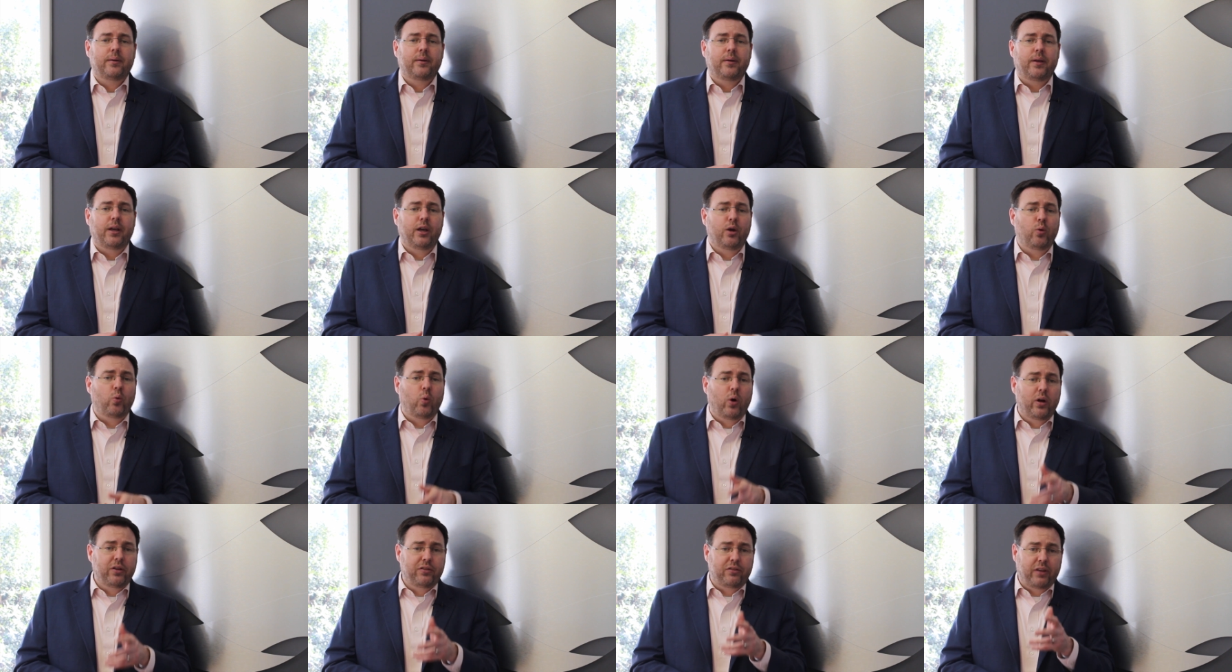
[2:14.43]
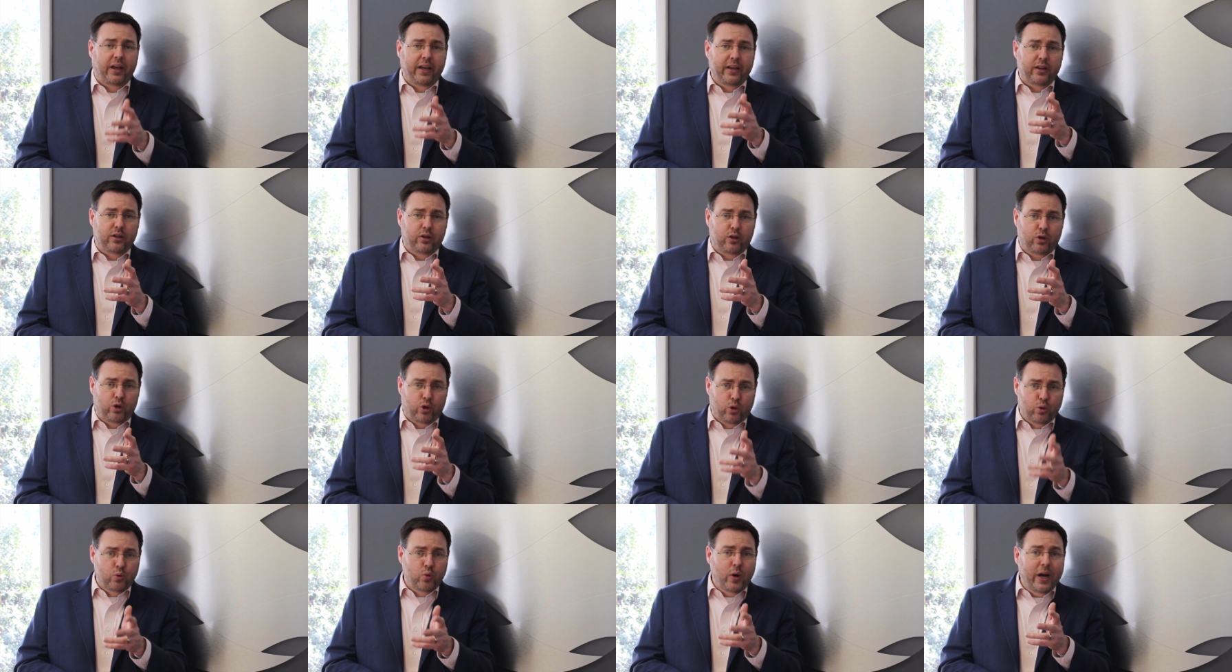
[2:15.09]
it was a
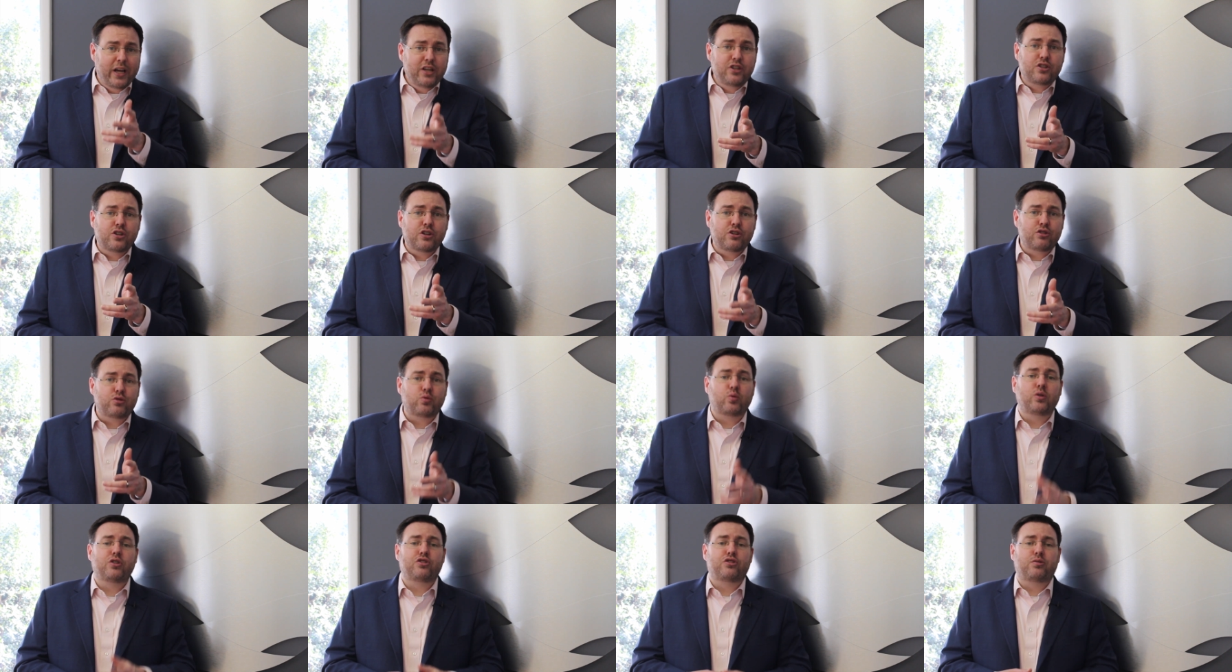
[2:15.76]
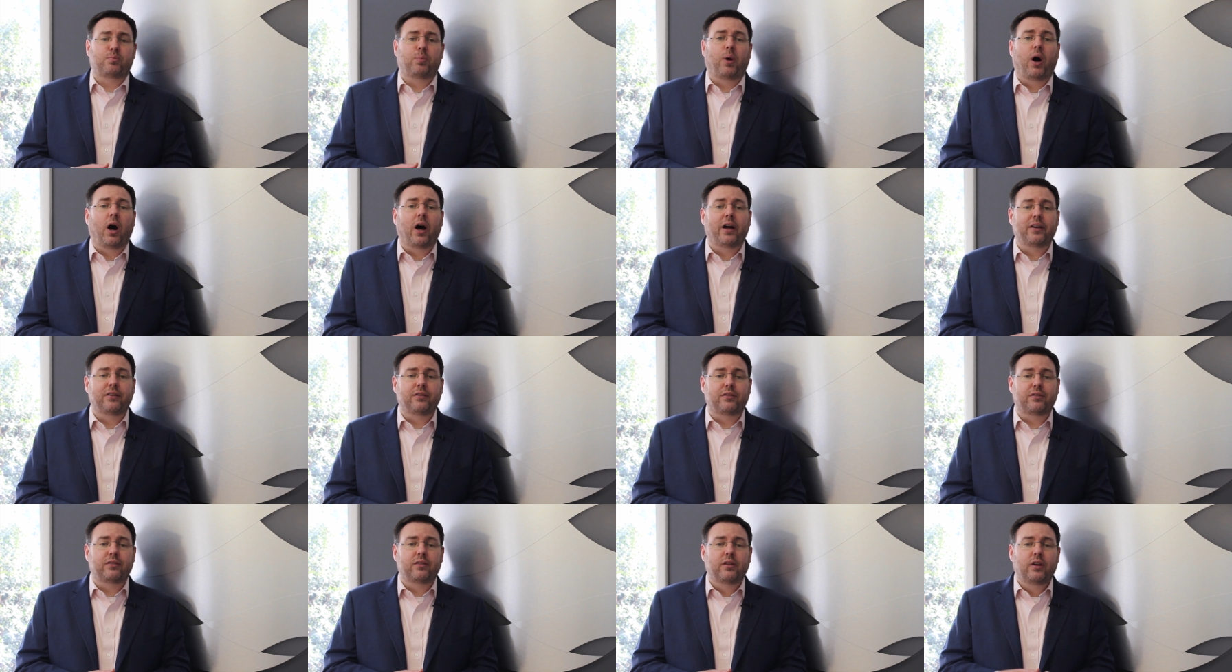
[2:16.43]
courageous
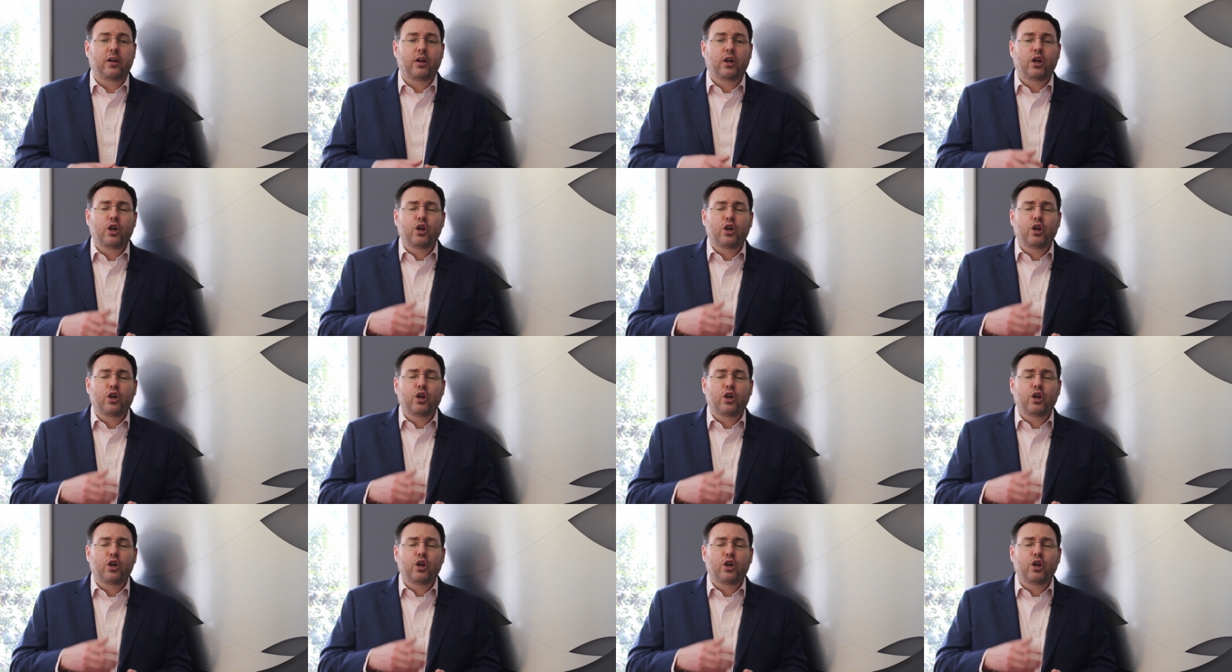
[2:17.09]
response